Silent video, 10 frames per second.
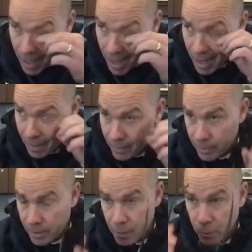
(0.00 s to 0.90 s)
the
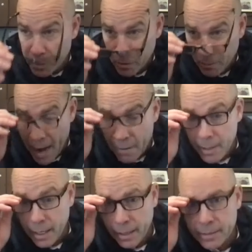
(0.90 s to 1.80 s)
new
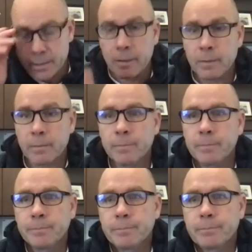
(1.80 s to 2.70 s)
surroundings and
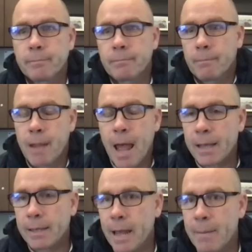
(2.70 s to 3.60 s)

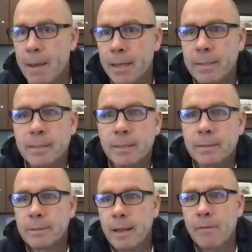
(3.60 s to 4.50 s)
academics
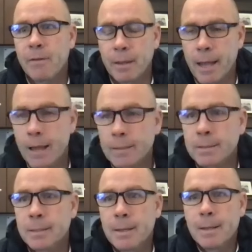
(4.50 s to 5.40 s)
and everything
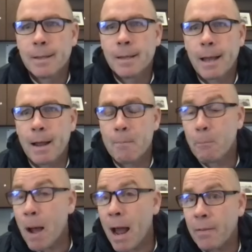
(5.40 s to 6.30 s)
else.
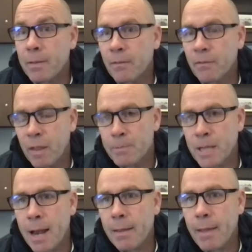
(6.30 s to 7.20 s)
But the flip
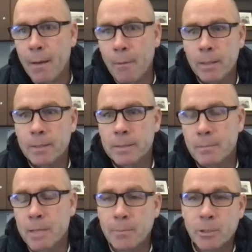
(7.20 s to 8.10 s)
side of that was
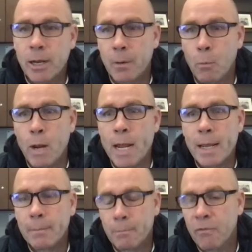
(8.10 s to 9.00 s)
sometimes you had a
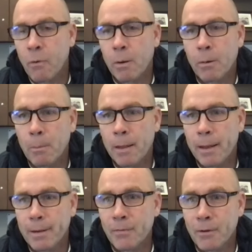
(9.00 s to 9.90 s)
week before you were
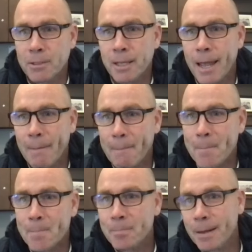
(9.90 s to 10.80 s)
playing your first game, you